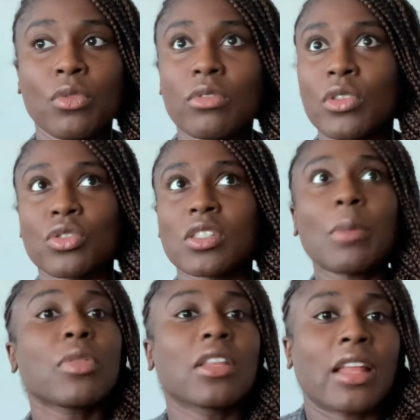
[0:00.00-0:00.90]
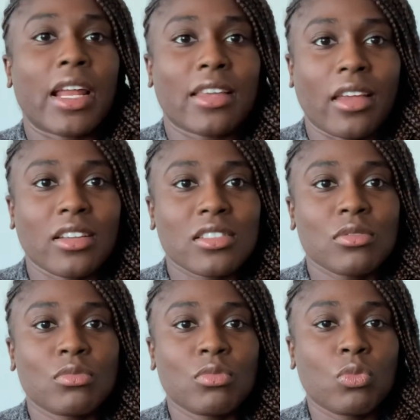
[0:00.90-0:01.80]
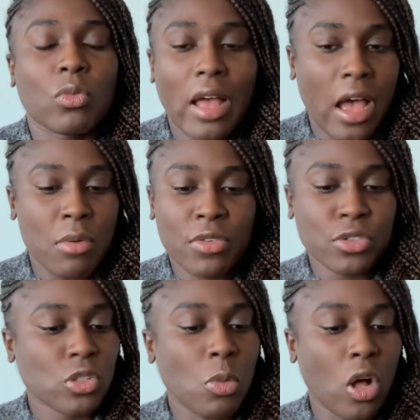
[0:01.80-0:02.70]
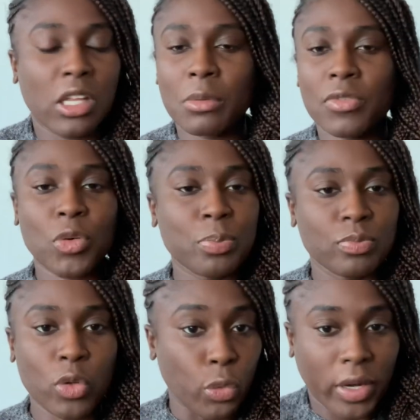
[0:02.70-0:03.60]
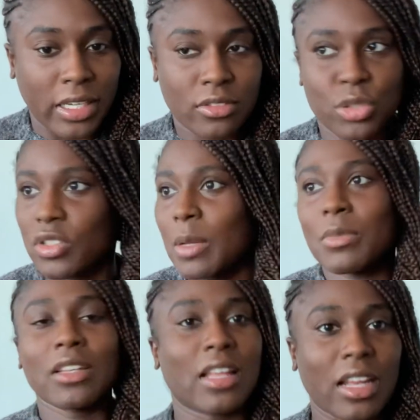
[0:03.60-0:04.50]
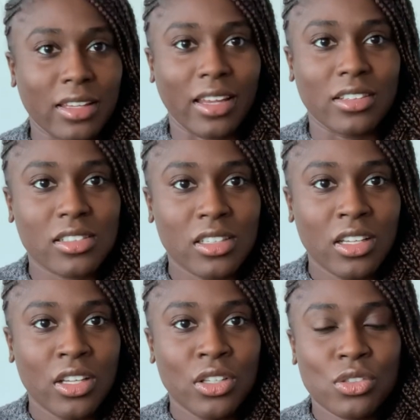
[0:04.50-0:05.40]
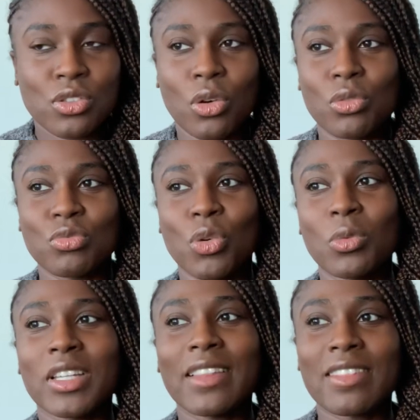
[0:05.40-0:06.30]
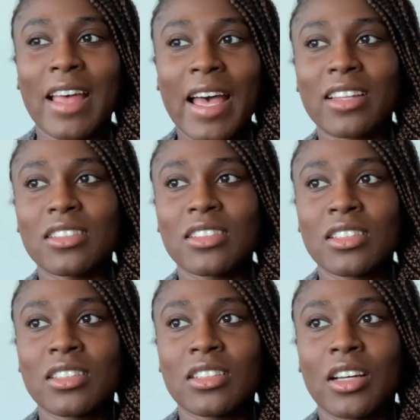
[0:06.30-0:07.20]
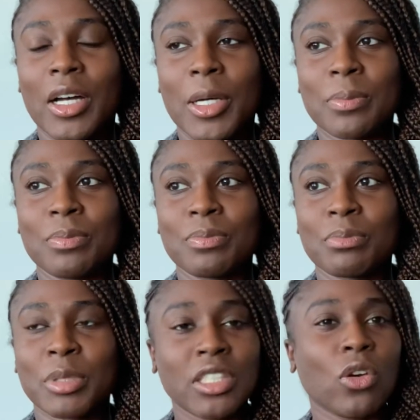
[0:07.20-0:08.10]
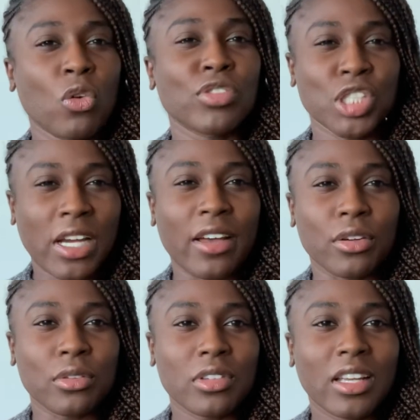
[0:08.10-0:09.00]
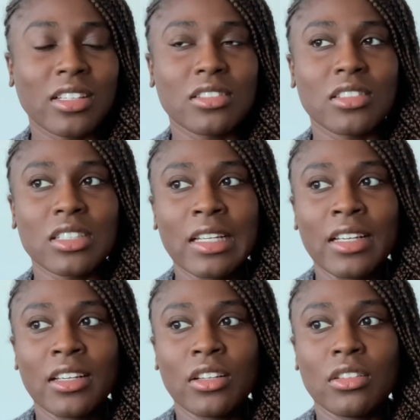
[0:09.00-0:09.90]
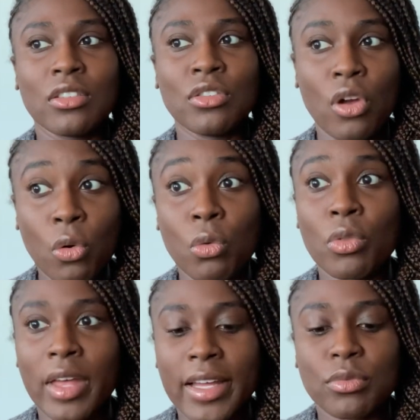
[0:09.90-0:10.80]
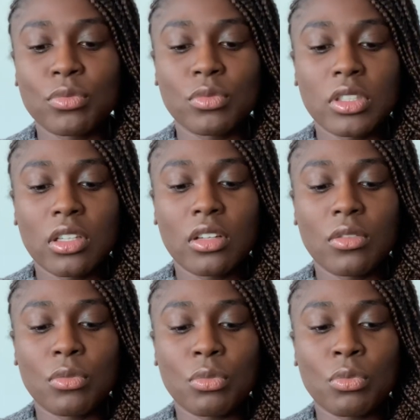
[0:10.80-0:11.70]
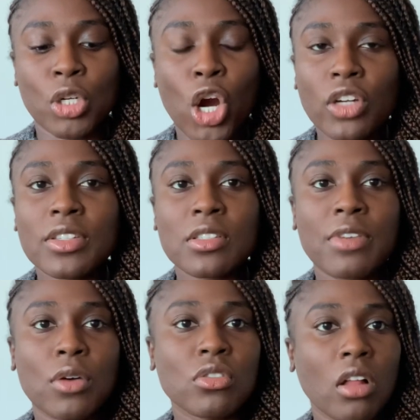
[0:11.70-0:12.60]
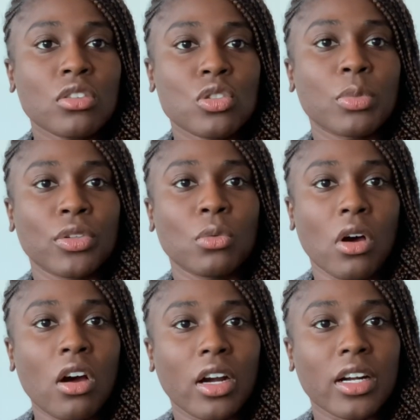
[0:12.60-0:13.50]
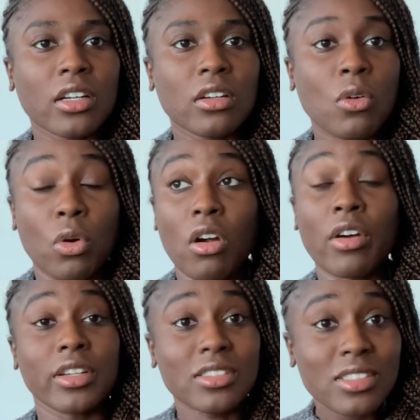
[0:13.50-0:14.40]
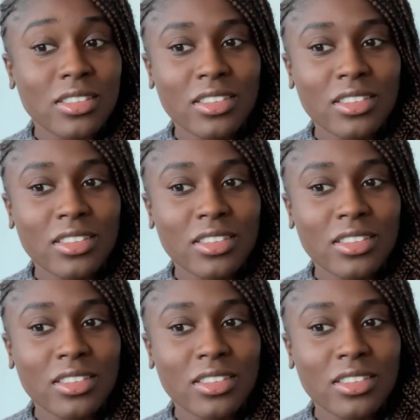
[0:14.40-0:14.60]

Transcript: There's something that I gained. However small, however great, there's something that I gained. So don't let that be overshadowed, and know that regardless of how knowledgeable you are or aren't,